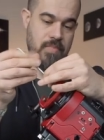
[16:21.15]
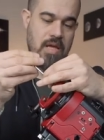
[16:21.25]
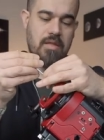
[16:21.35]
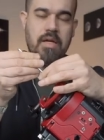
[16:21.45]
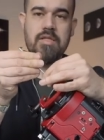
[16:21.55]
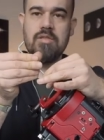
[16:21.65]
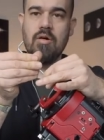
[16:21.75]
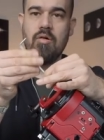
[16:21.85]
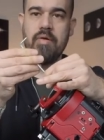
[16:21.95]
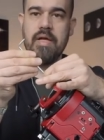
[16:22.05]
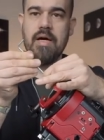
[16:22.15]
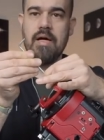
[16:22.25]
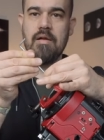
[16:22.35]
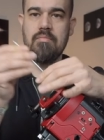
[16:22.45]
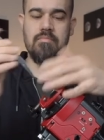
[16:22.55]
there is no
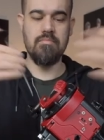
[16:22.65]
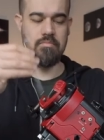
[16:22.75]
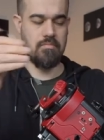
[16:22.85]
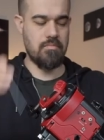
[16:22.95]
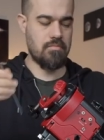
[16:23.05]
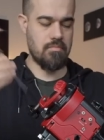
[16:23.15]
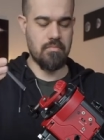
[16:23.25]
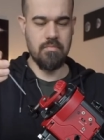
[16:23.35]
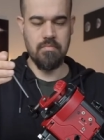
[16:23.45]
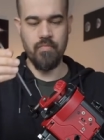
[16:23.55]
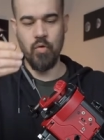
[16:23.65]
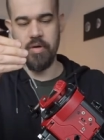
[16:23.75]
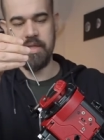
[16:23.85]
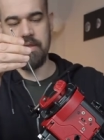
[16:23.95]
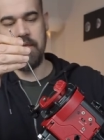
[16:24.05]
real
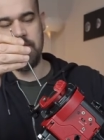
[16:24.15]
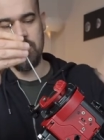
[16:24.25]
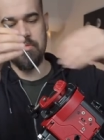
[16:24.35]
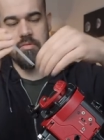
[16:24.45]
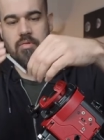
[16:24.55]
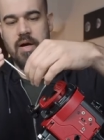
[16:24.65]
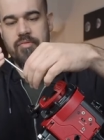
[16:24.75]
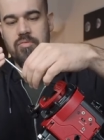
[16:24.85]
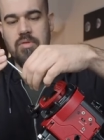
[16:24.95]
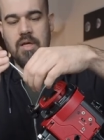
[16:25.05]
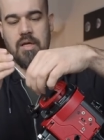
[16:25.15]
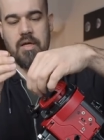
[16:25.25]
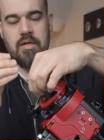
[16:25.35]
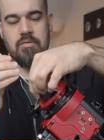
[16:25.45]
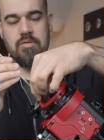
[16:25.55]
orientation you have to take
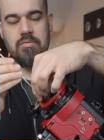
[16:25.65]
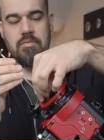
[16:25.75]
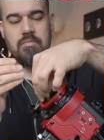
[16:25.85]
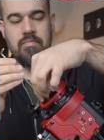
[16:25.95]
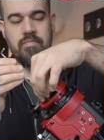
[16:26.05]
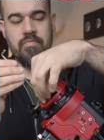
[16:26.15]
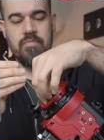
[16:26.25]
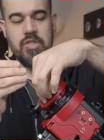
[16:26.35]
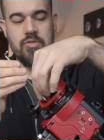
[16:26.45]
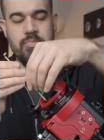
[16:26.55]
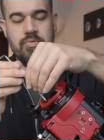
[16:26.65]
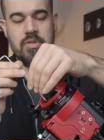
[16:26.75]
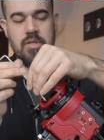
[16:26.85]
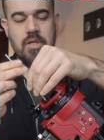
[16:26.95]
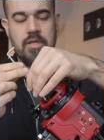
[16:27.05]
care so just put it
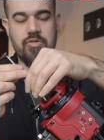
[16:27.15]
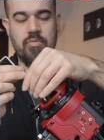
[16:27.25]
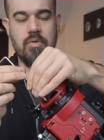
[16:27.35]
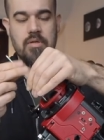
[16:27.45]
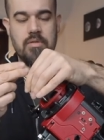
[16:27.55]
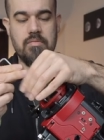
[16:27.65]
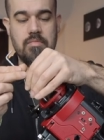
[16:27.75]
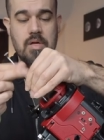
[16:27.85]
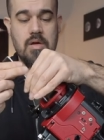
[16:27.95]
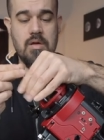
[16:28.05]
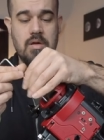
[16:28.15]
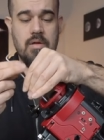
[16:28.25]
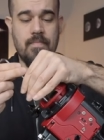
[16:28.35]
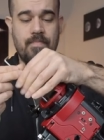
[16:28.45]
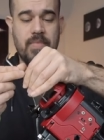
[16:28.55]
in as you want
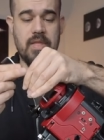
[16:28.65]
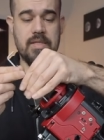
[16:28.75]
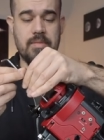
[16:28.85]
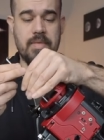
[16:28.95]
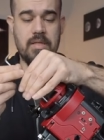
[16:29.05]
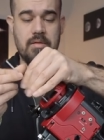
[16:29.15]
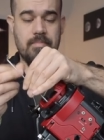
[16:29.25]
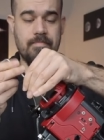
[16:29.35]
doesn't matter